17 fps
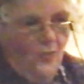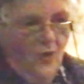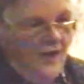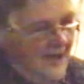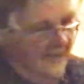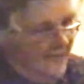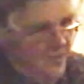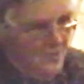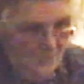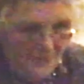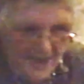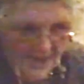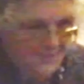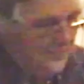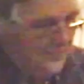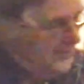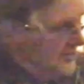whatever
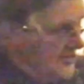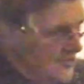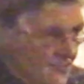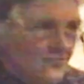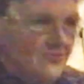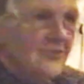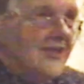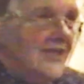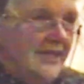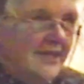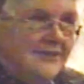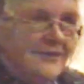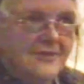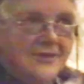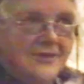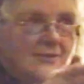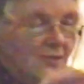paper you
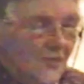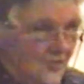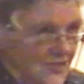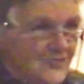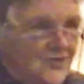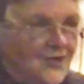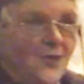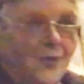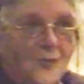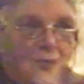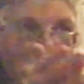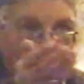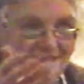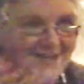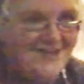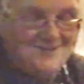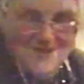read, or you
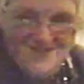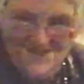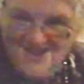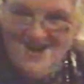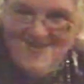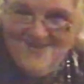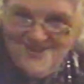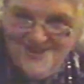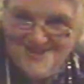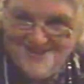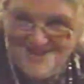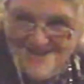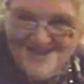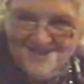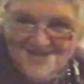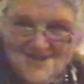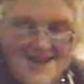don't read, whichever
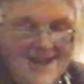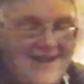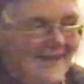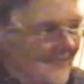it is,